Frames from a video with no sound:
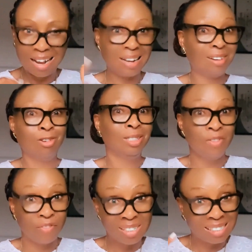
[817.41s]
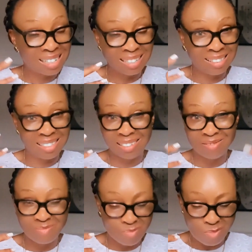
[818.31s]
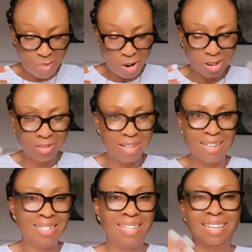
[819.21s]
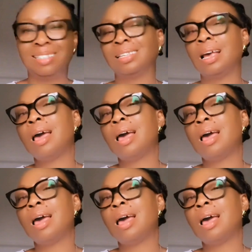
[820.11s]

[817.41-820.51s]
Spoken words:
I cannot emphasize it more than this,